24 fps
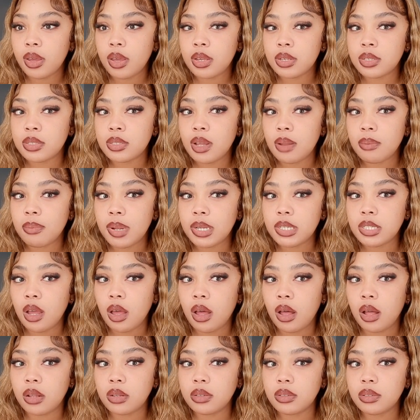is that my
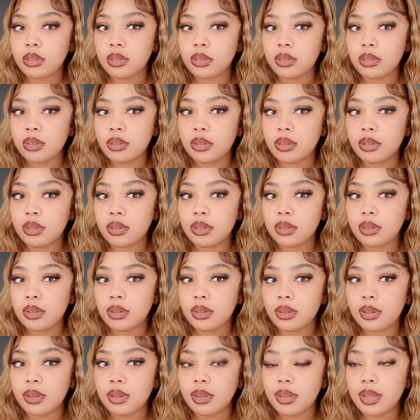child?
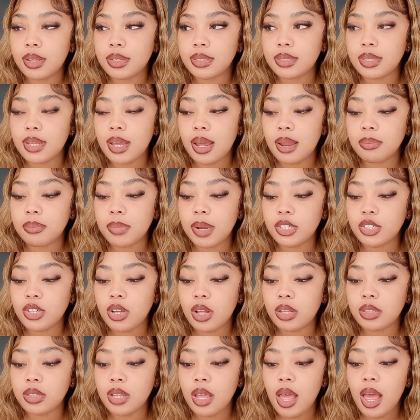Is that my
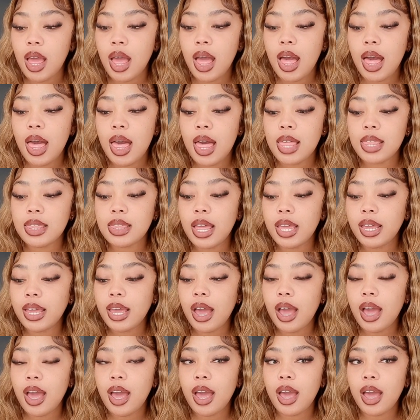child?
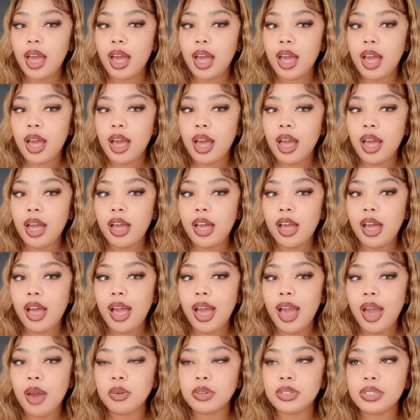Like,
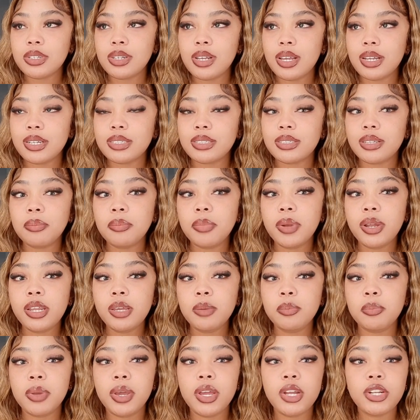I was like,
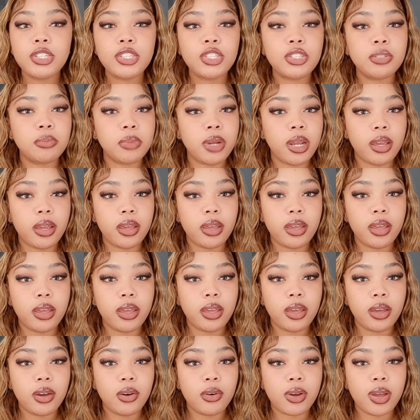somebody pinch me,
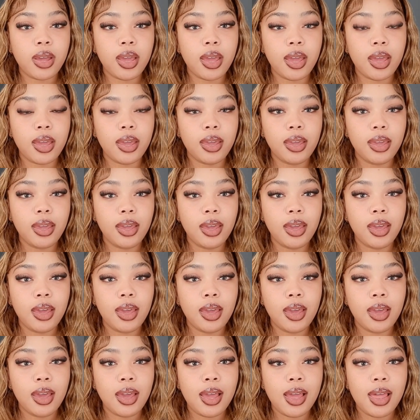okay?
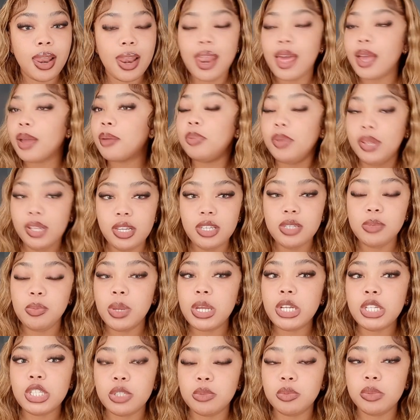Like, please
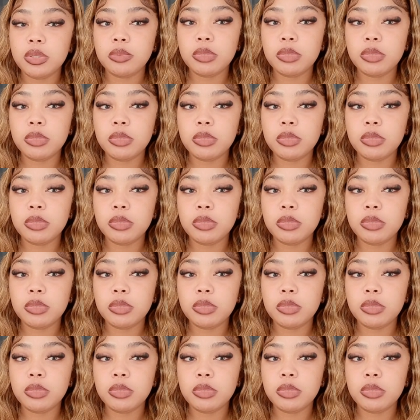pinch me,